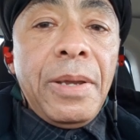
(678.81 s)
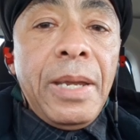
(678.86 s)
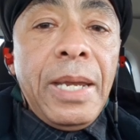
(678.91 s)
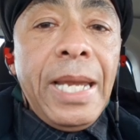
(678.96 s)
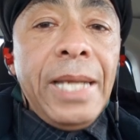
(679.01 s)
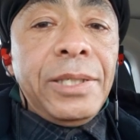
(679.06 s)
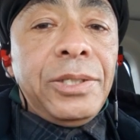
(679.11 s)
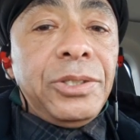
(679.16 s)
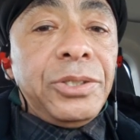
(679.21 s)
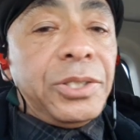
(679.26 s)

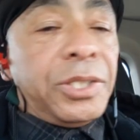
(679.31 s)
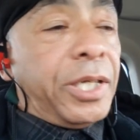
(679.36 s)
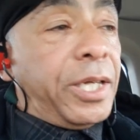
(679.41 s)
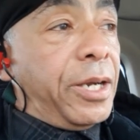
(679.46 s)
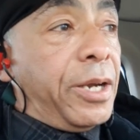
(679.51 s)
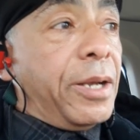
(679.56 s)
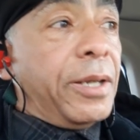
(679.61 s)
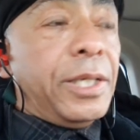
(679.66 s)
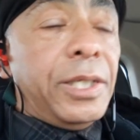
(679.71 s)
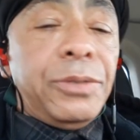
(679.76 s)
And to
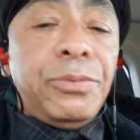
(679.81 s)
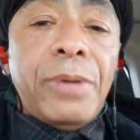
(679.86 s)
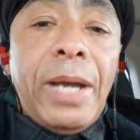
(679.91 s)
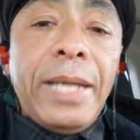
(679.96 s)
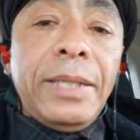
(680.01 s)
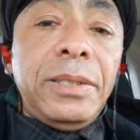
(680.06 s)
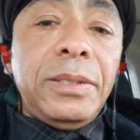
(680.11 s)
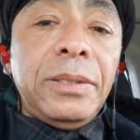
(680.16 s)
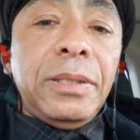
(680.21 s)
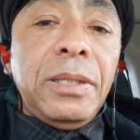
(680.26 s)
secure these
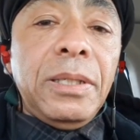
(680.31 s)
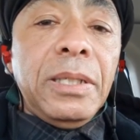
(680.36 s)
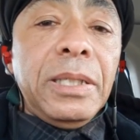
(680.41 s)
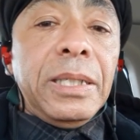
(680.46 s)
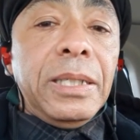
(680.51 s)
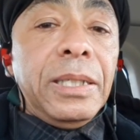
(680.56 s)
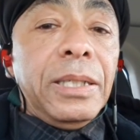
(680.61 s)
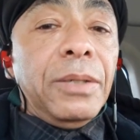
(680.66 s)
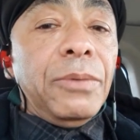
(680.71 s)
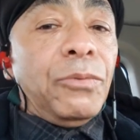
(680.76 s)
rights,
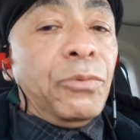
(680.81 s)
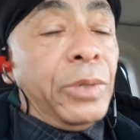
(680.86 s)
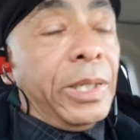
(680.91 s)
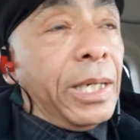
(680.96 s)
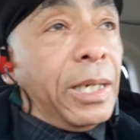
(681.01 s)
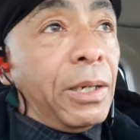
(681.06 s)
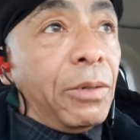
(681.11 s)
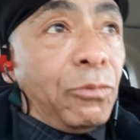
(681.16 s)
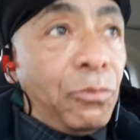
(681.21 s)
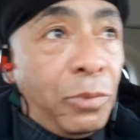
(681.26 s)
we
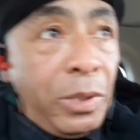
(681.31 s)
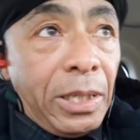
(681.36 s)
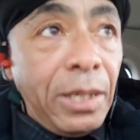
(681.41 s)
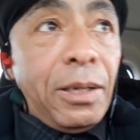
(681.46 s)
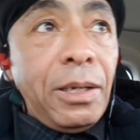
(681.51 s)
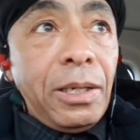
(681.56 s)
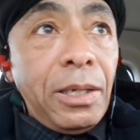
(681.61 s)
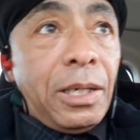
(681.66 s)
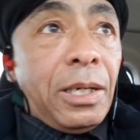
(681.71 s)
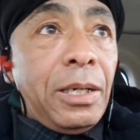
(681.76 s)

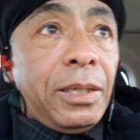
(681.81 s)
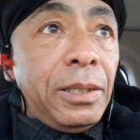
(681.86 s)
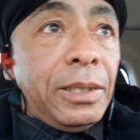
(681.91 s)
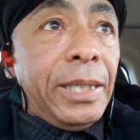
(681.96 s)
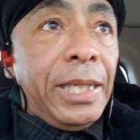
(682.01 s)
are